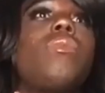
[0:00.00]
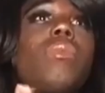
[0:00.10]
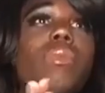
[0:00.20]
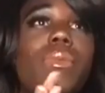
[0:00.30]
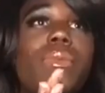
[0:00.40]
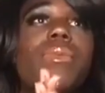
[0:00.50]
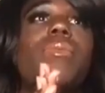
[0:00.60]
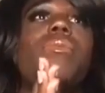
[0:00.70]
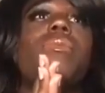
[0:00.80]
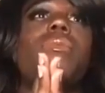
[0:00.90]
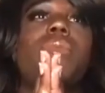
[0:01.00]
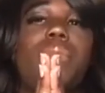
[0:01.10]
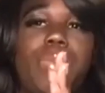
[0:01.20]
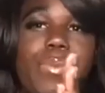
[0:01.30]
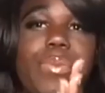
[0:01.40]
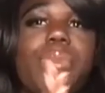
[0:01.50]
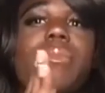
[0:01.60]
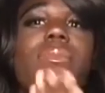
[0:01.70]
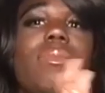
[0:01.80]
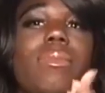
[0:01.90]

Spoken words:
Thank you very much for this interview